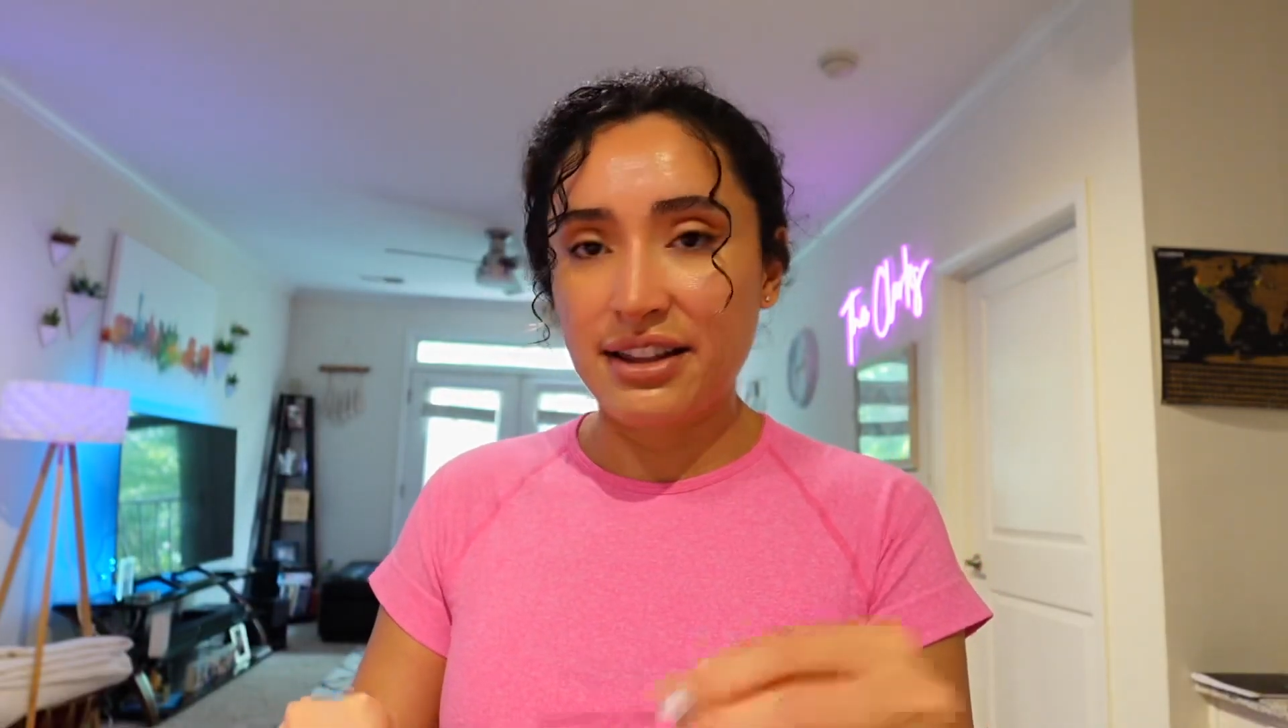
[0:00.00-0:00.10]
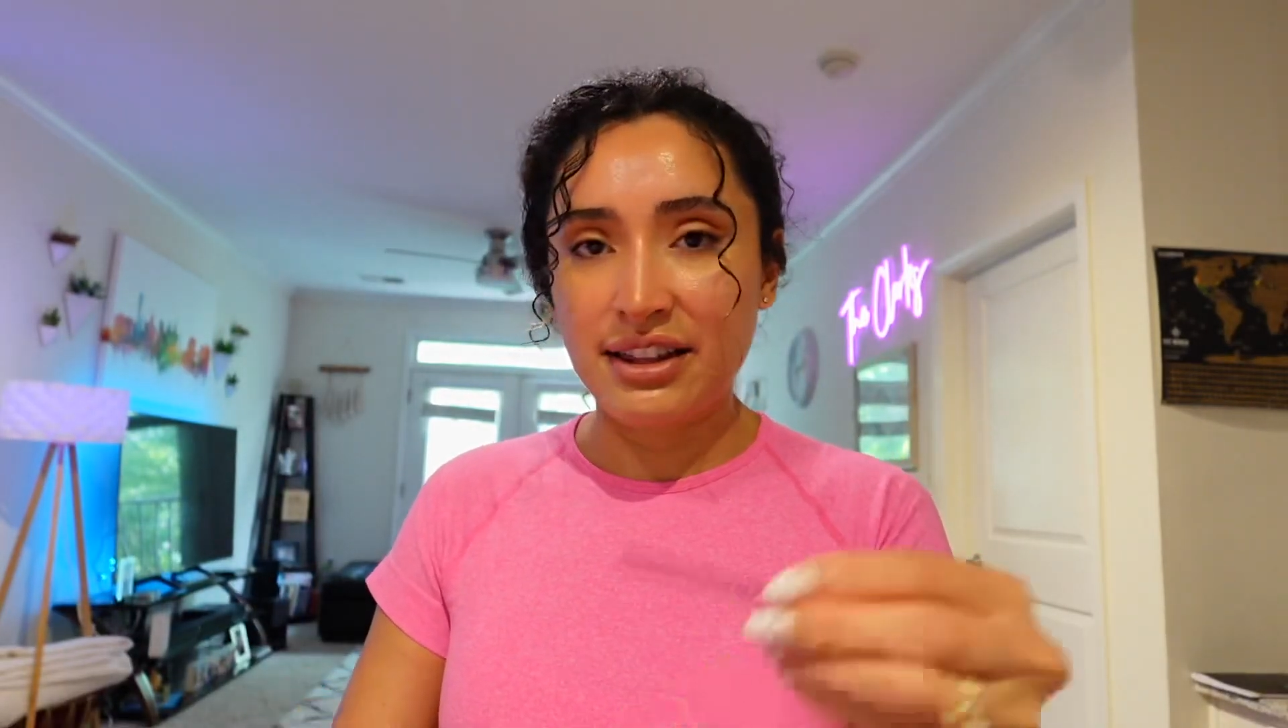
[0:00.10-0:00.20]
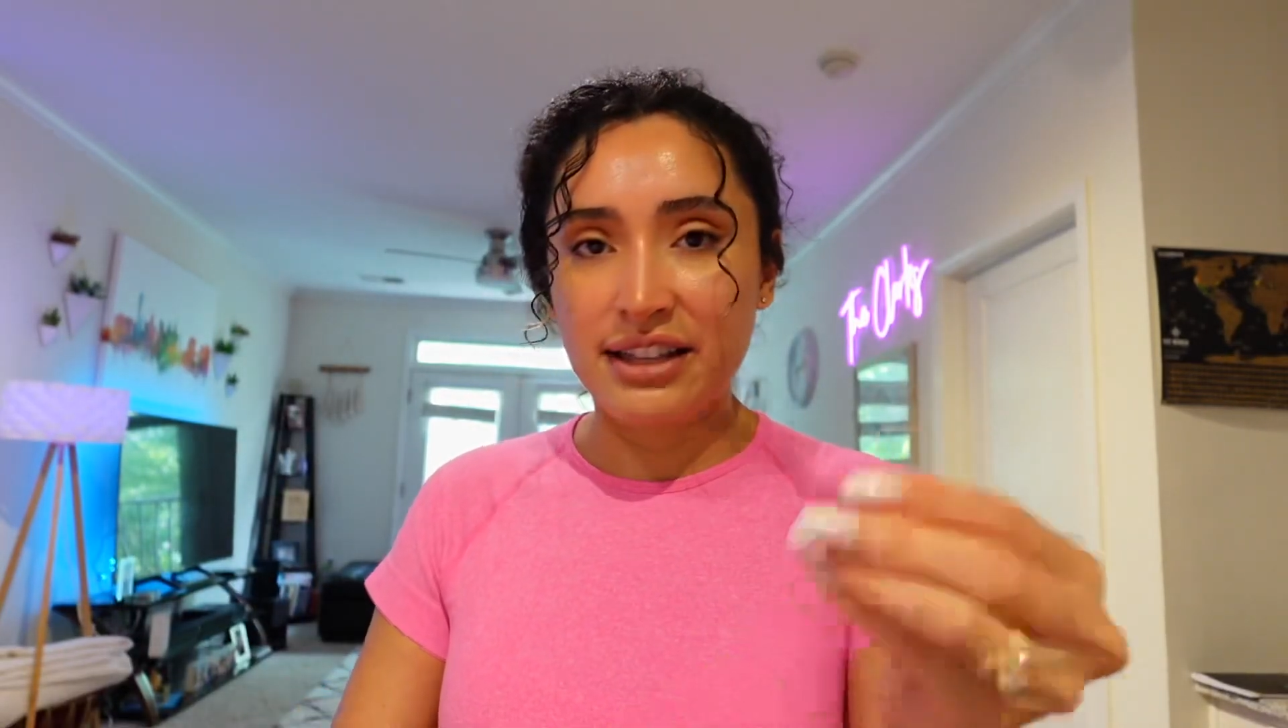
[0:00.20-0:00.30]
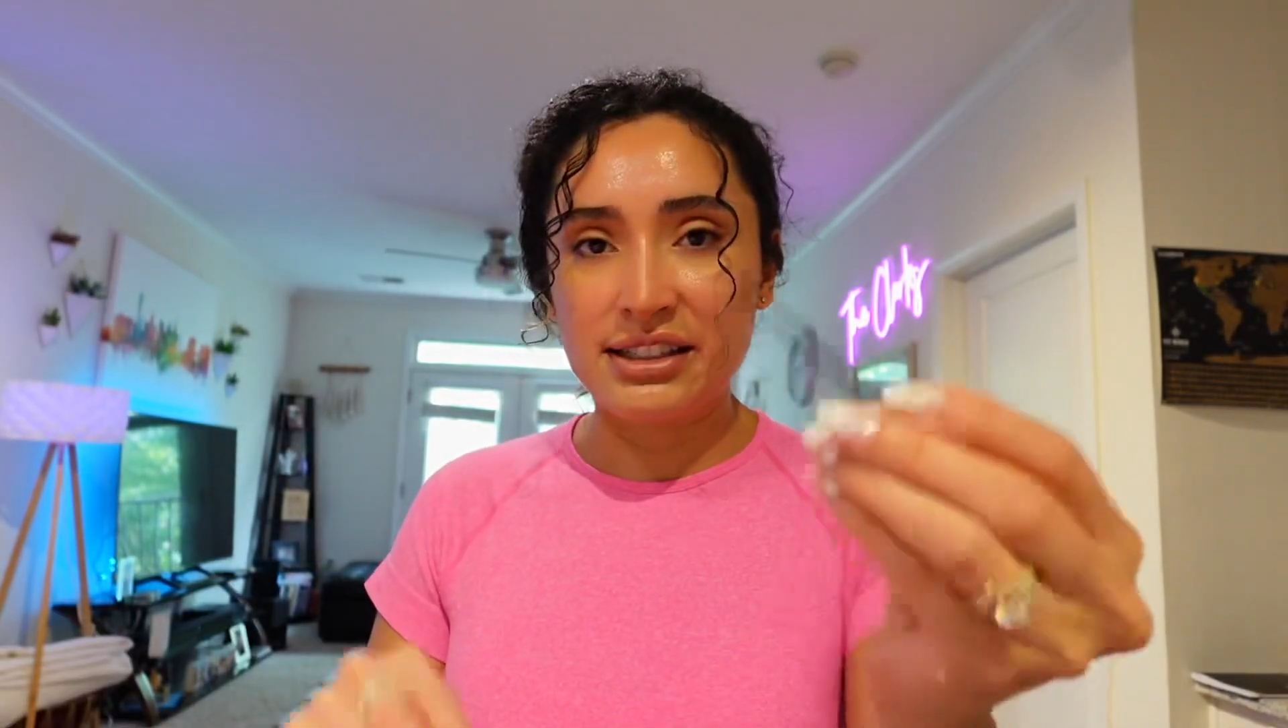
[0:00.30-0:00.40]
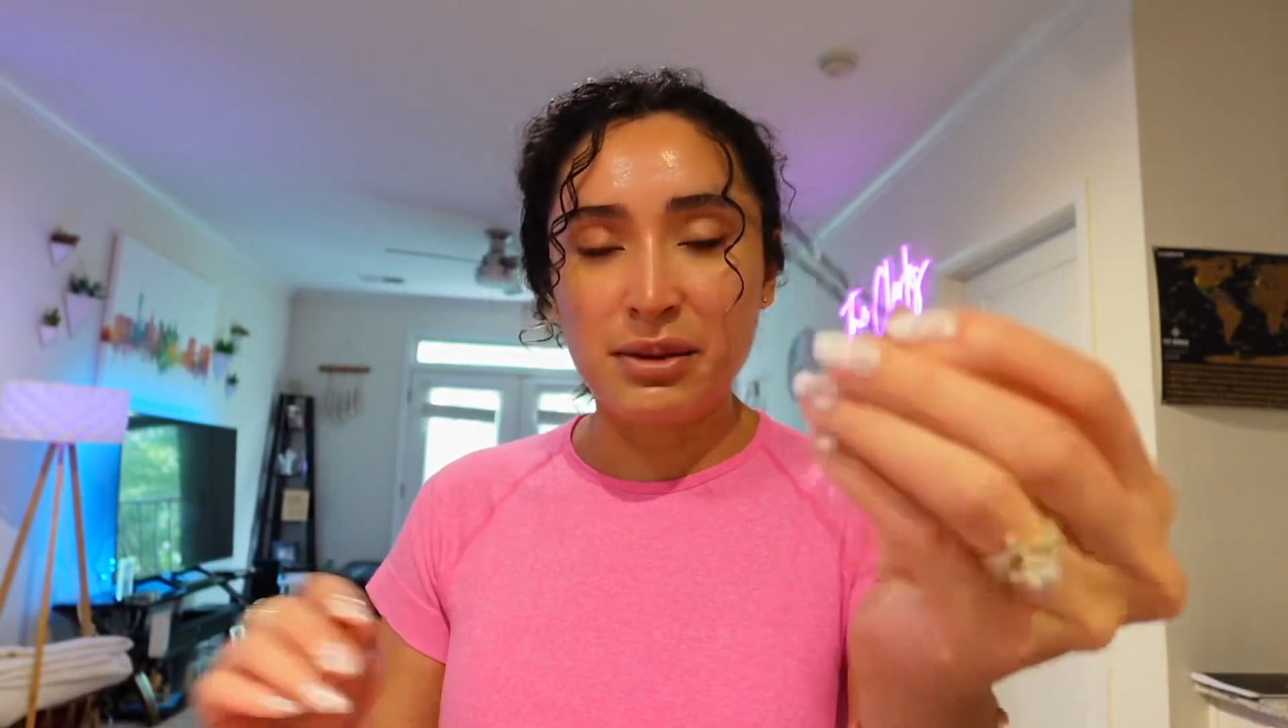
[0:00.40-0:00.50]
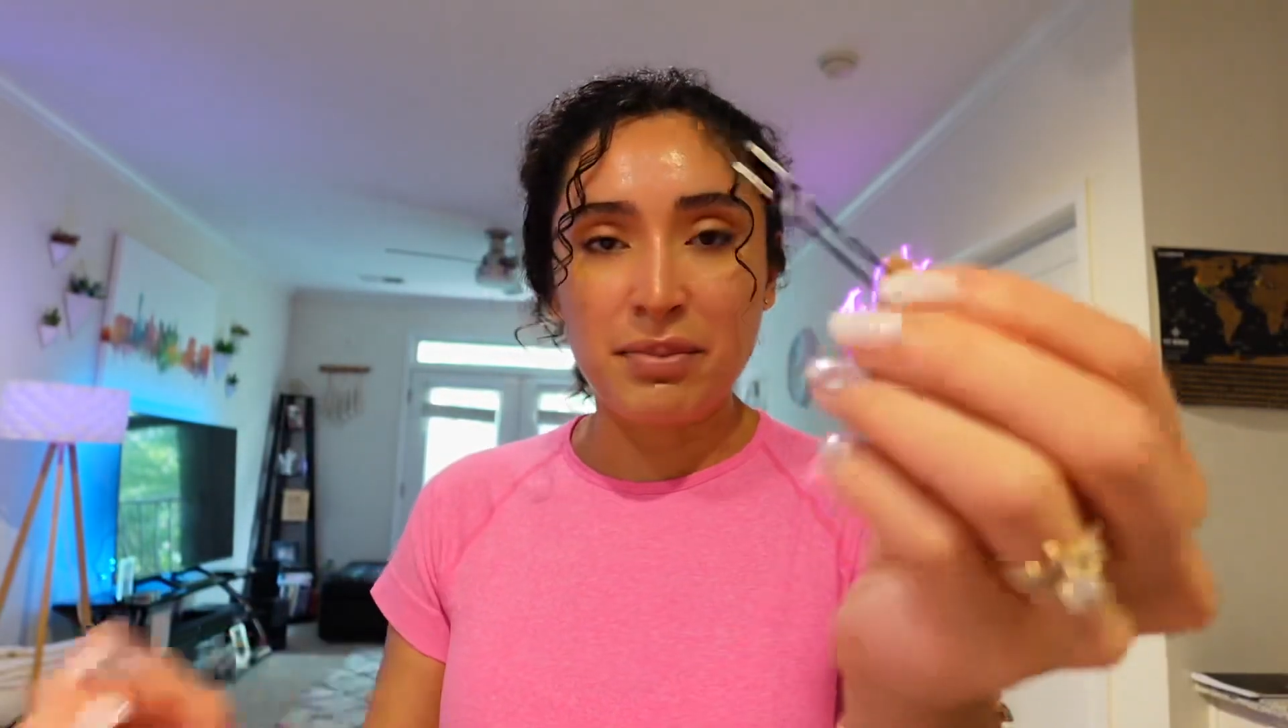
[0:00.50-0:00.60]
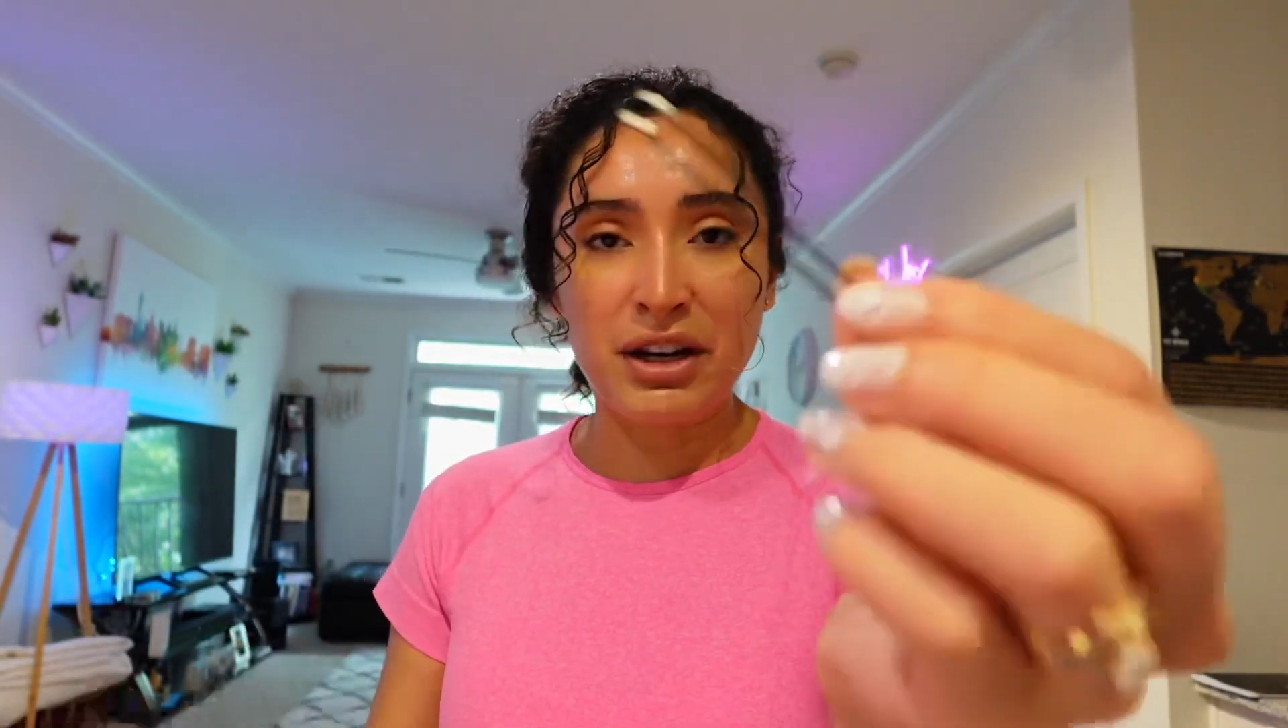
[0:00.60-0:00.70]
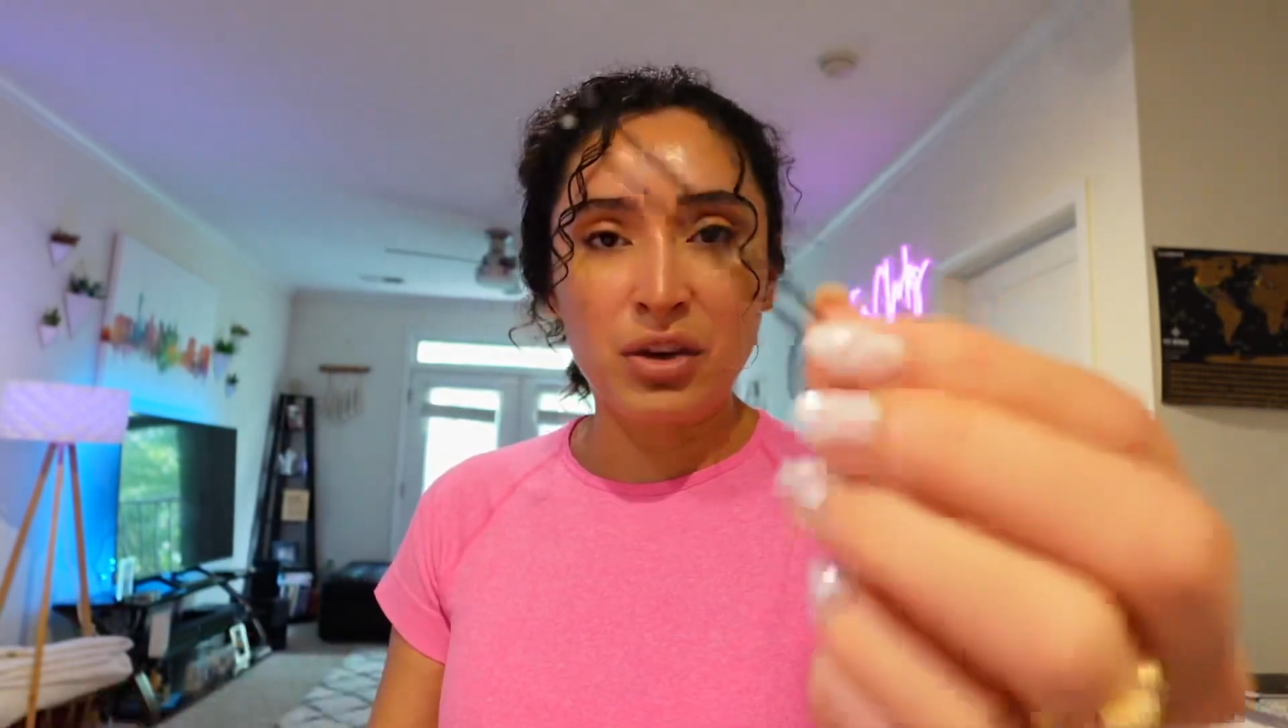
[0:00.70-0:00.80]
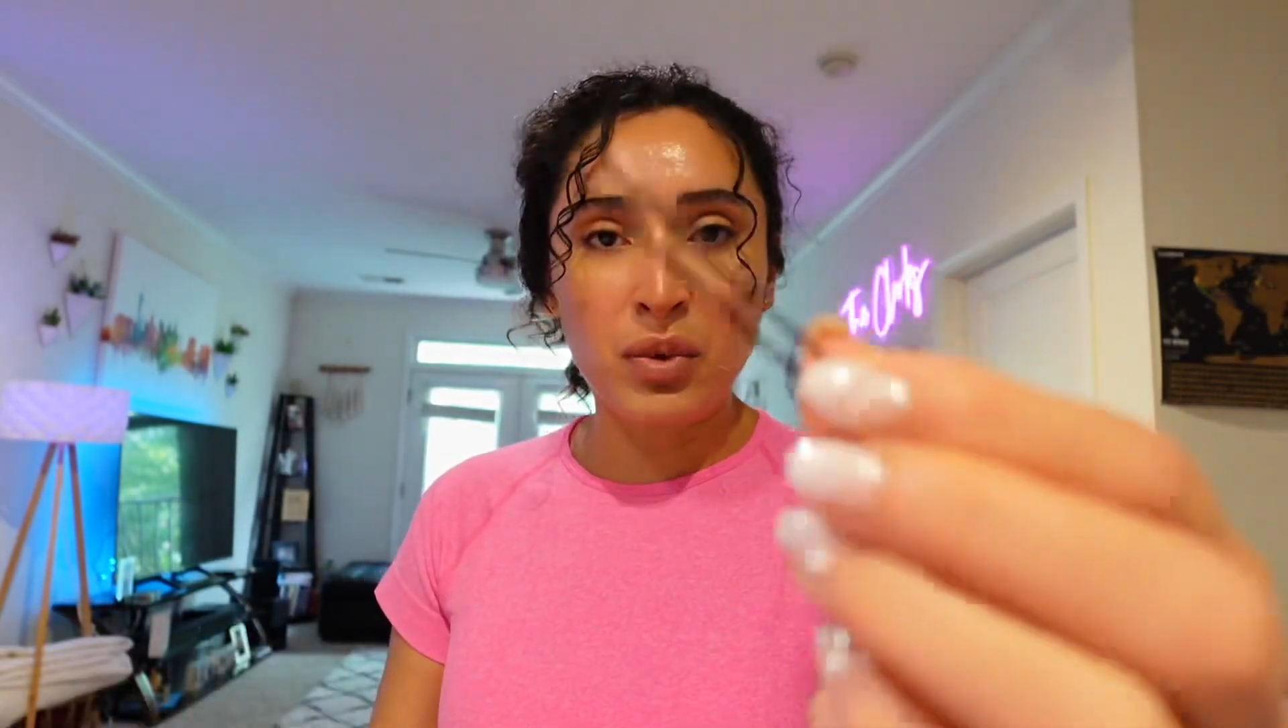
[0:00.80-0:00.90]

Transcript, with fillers: these bigger